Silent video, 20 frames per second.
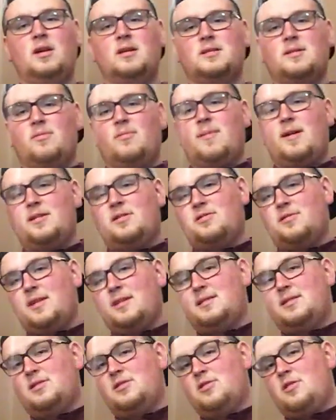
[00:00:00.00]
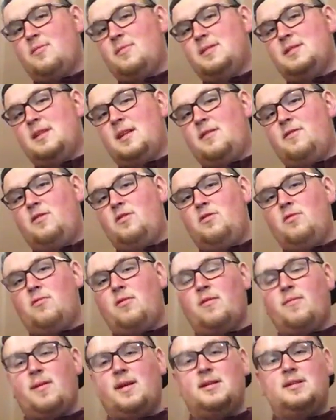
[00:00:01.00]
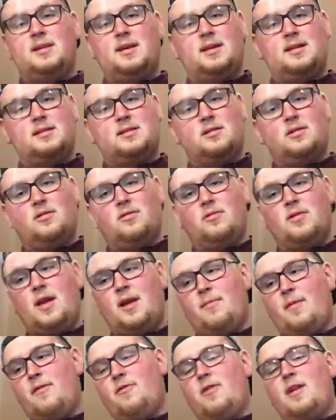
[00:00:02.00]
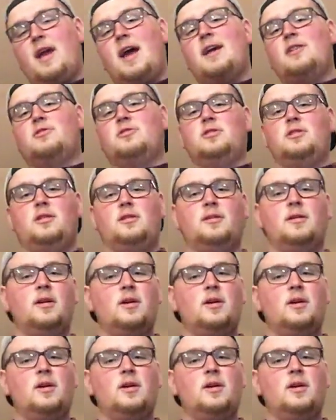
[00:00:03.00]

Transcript: Something about Tourette syndrome is that if you do one of my ticks, so like my friend Ashley,